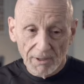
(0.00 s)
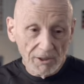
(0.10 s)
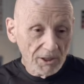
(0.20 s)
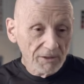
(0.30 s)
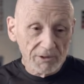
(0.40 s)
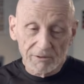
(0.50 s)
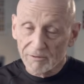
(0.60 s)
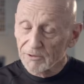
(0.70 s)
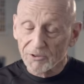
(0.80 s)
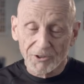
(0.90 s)
I love it.
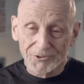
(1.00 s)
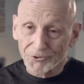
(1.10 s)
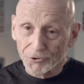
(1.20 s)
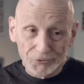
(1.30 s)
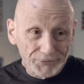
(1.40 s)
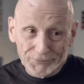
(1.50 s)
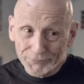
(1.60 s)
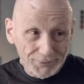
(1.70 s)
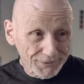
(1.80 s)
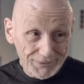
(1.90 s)
It's
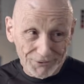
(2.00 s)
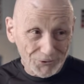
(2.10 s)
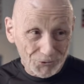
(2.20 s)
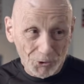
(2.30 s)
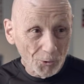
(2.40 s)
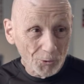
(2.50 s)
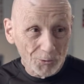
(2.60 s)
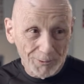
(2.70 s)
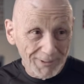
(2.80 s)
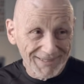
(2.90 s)
so